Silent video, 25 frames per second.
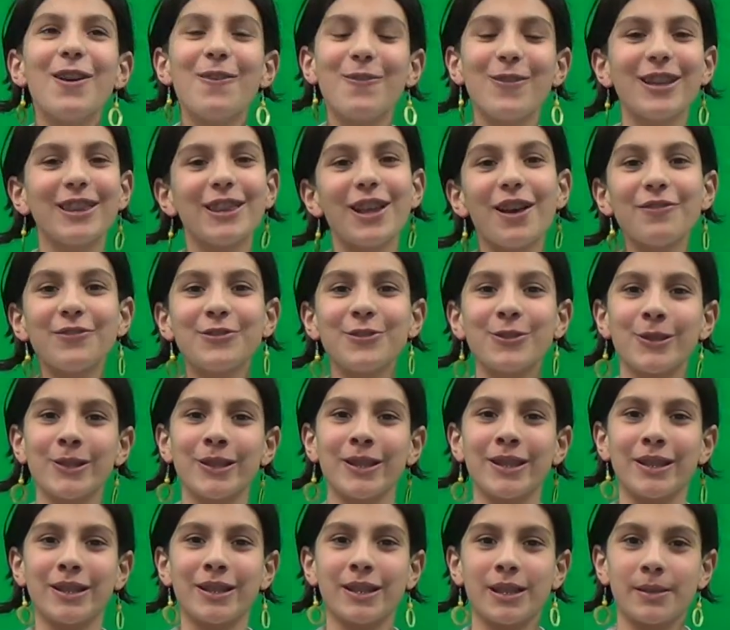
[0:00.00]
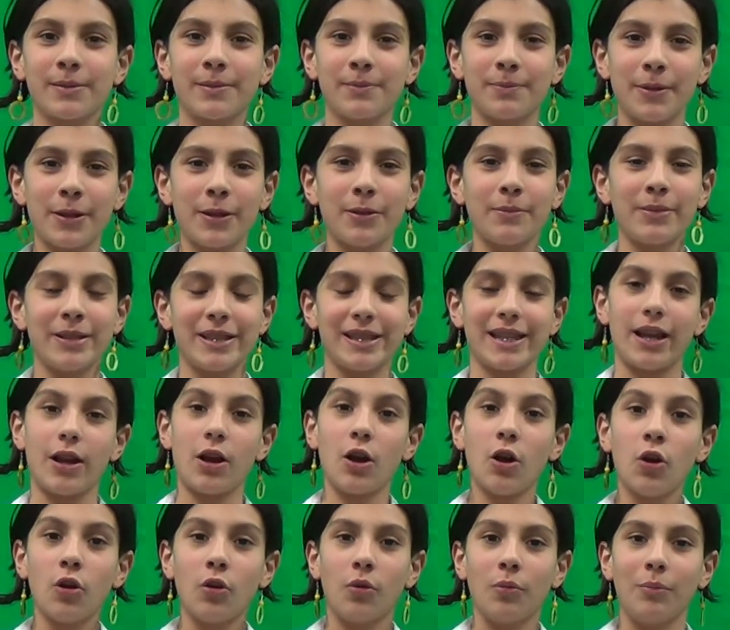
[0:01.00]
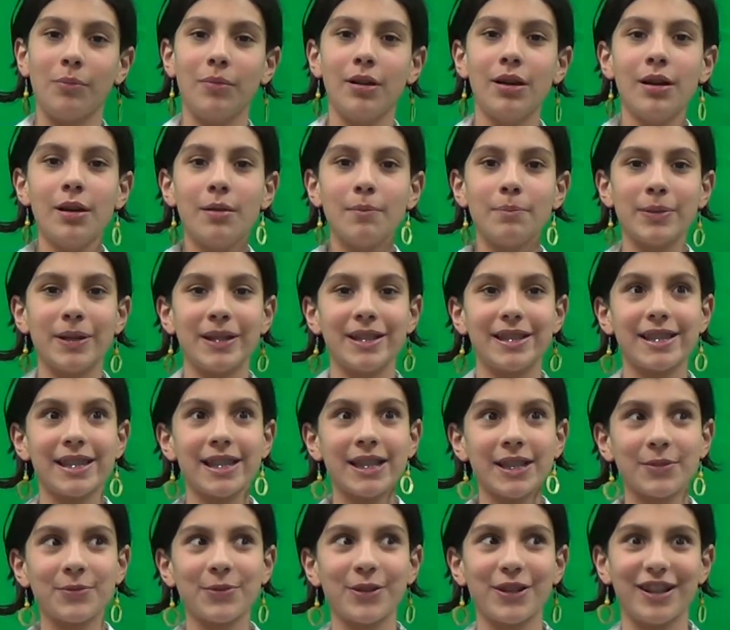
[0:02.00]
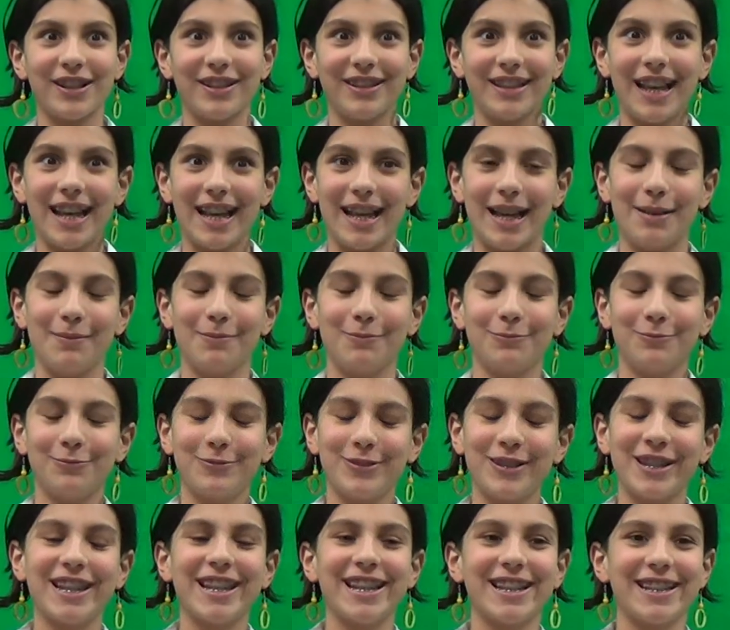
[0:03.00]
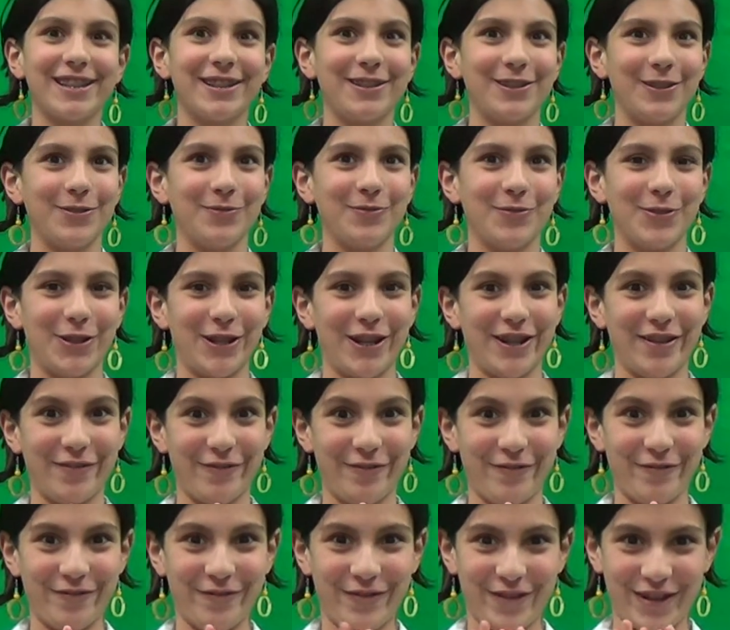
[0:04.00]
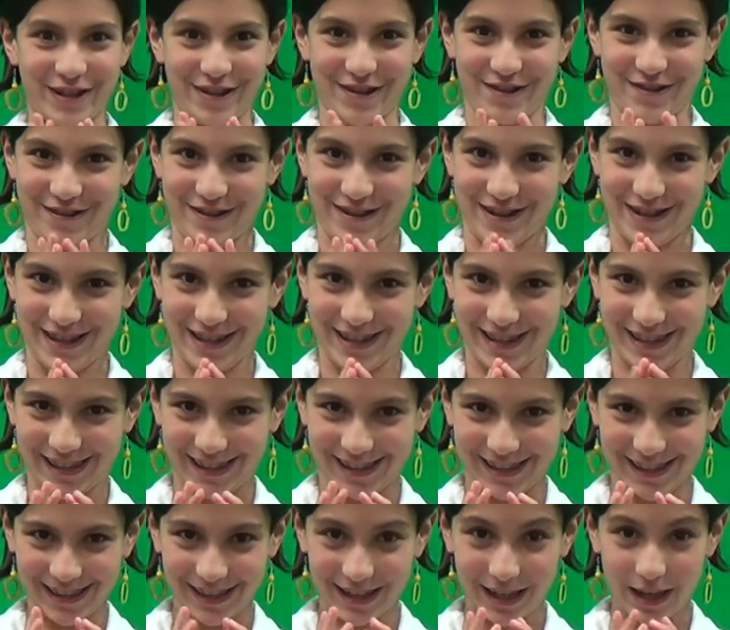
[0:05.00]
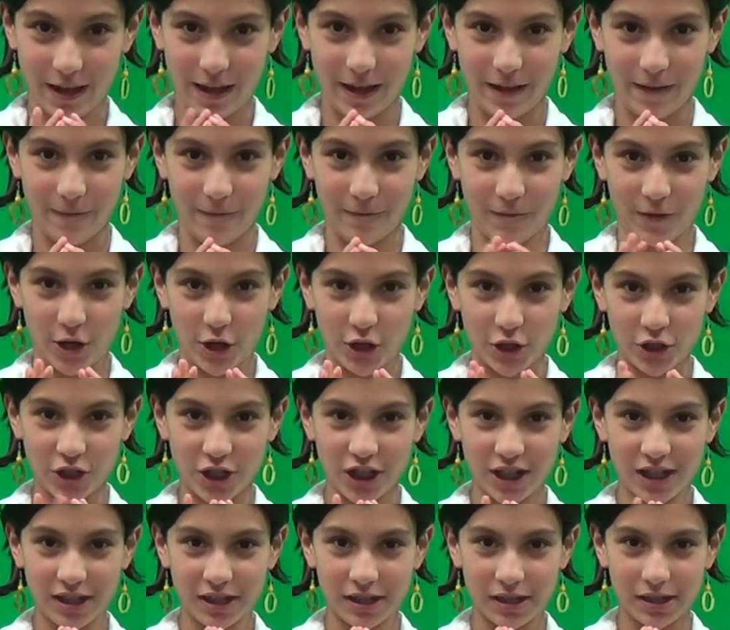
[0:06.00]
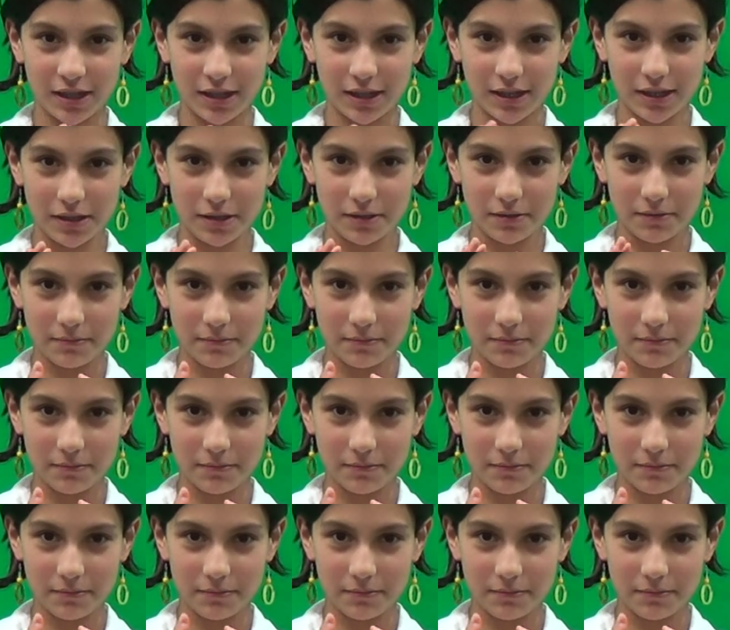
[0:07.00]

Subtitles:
We love doing experiments at home, but since we're at a lab, we get to do more vigorous versions.